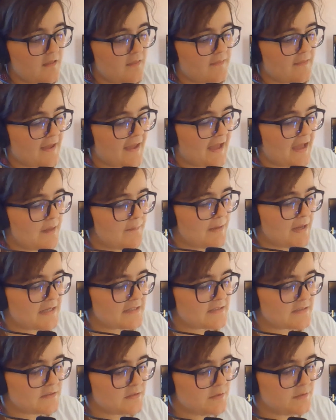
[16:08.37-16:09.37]
The hab
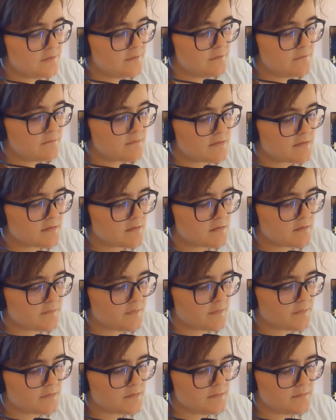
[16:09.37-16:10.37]
has 2 reserve
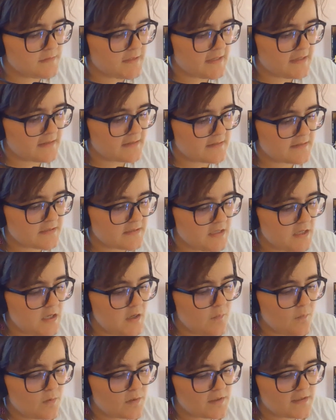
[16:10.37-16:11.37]
O2 tanks,
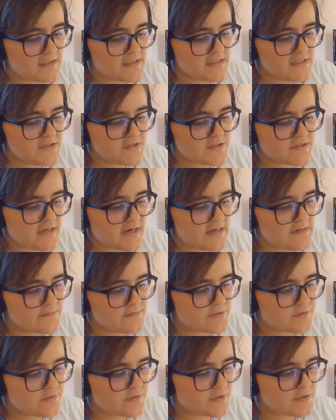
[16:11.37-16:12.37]
one on each side of the
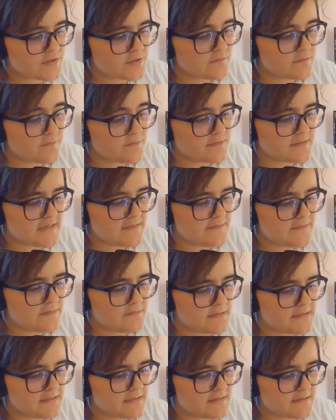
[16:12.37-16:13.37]
structure for safety
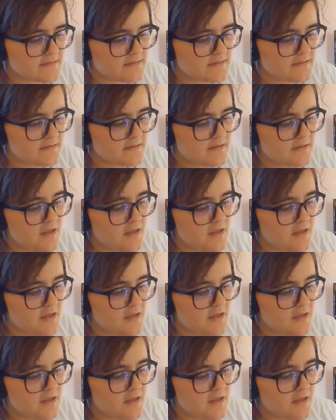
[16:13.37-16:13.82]
reasons.